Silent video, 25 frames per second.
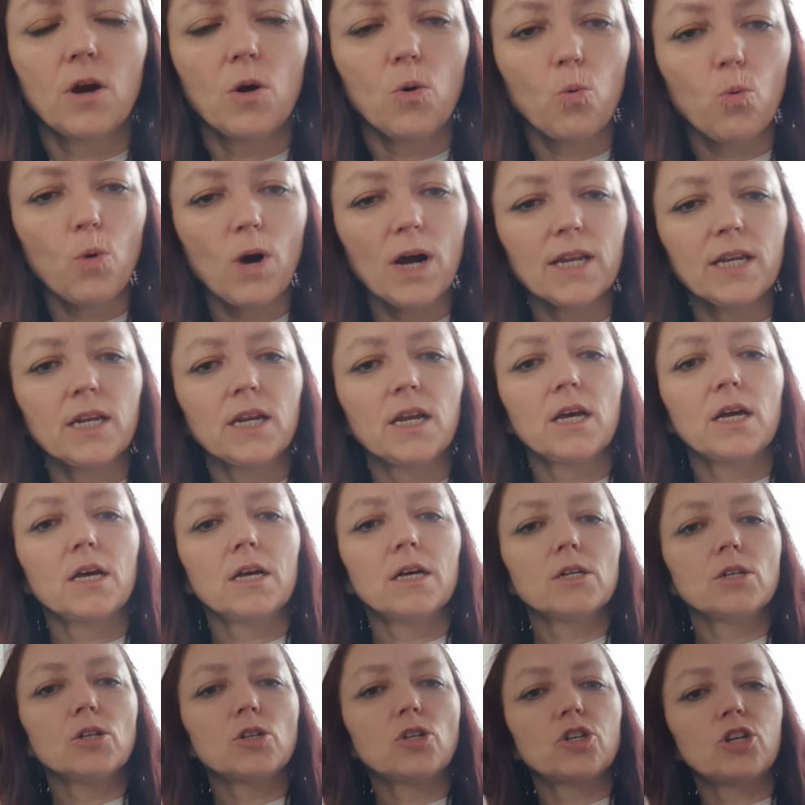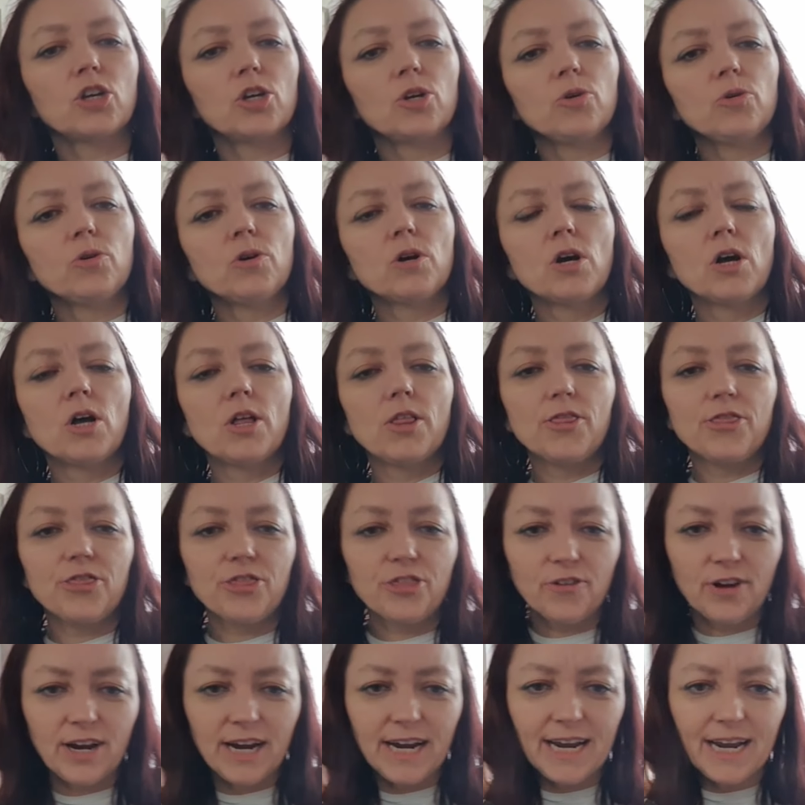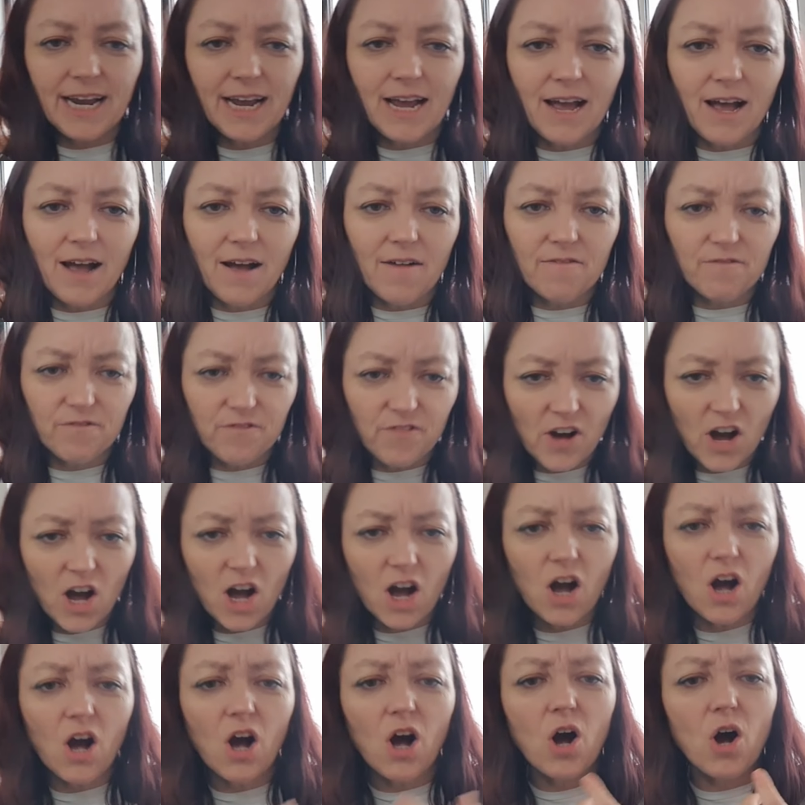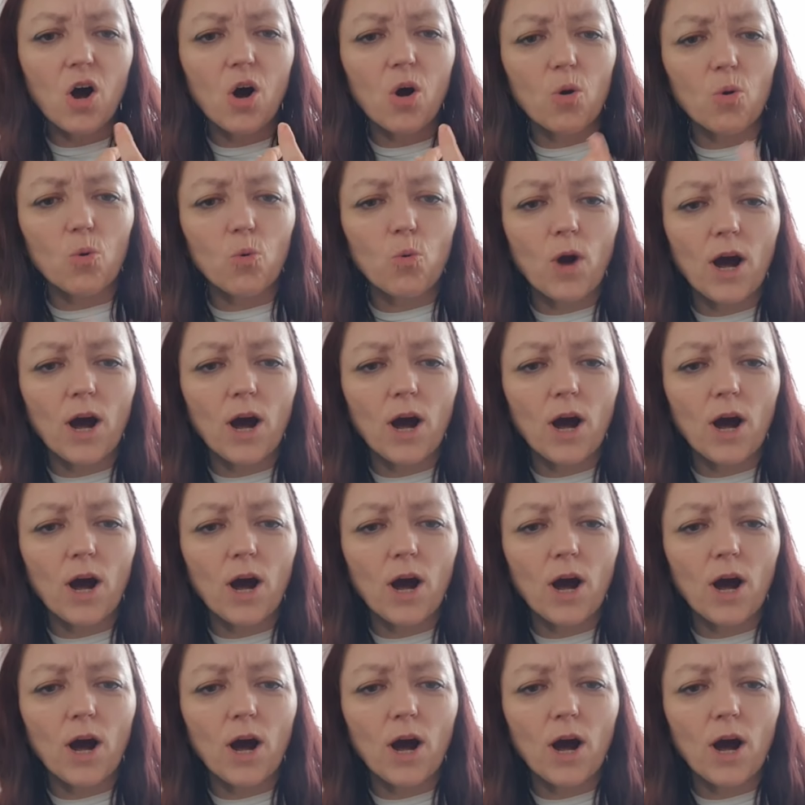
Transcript: 1, 2, 3, 4.